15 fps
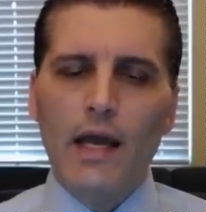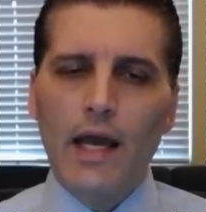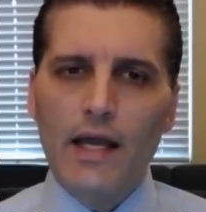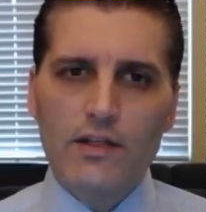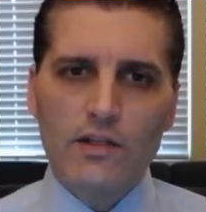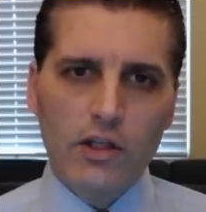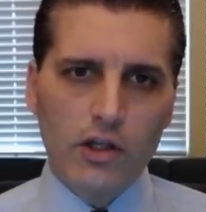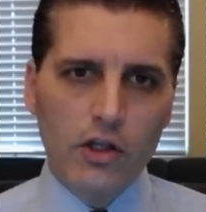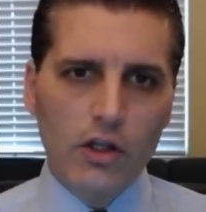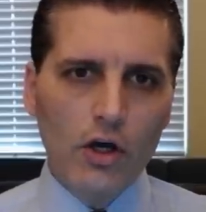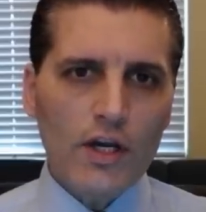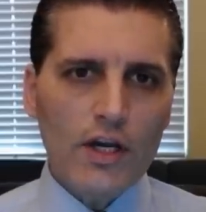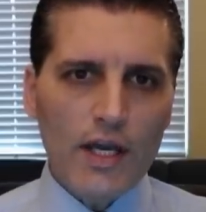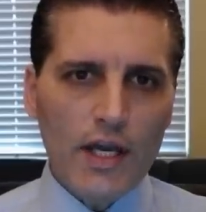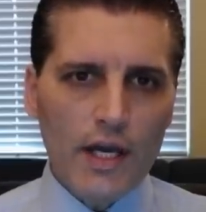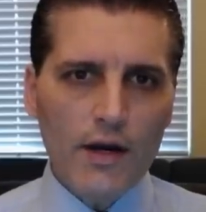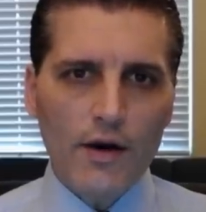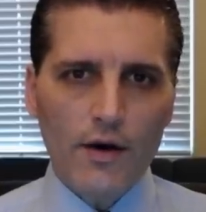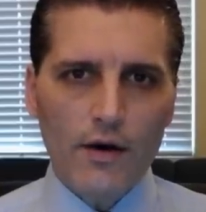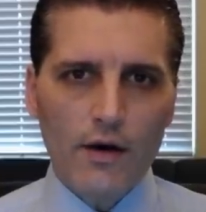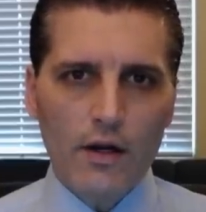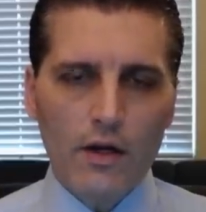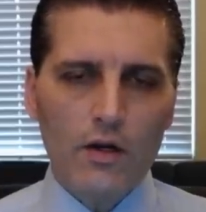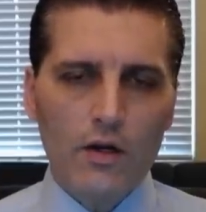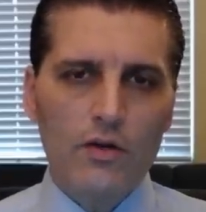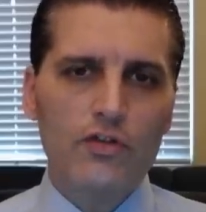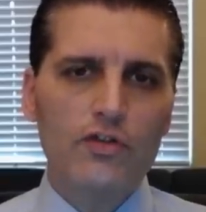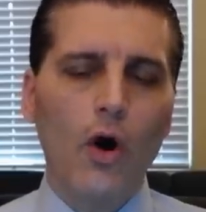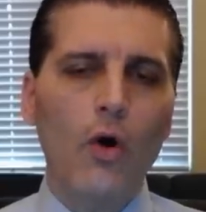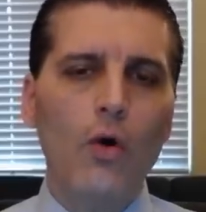it's look here
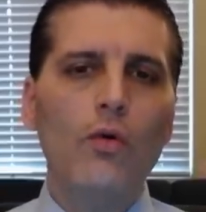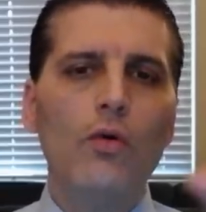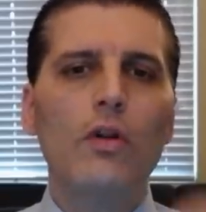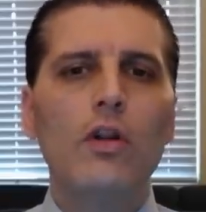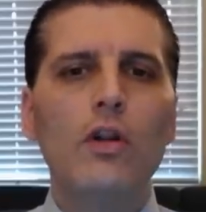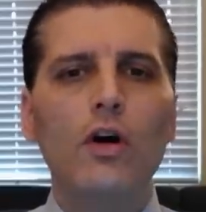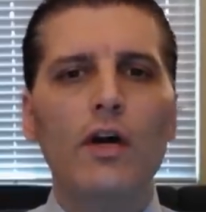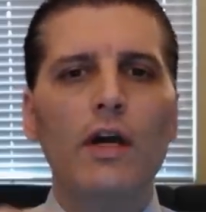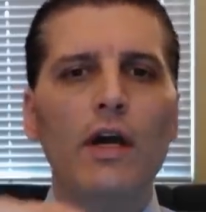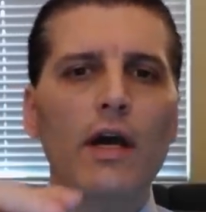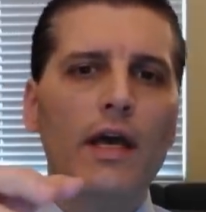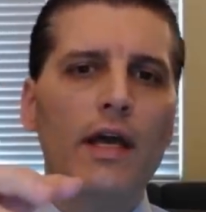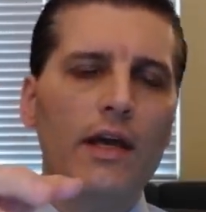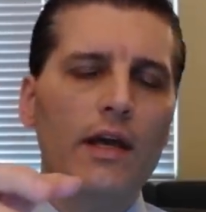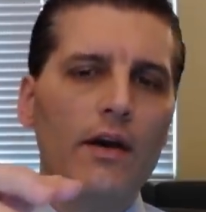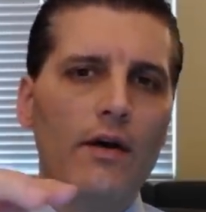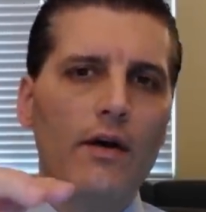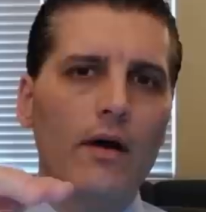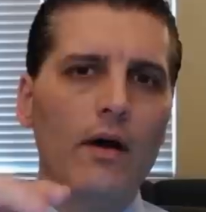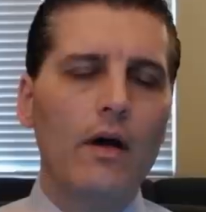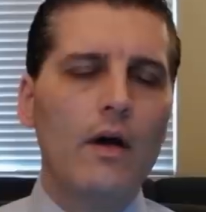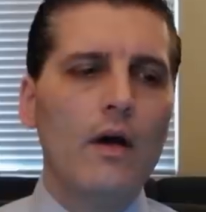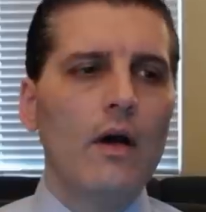don't look here.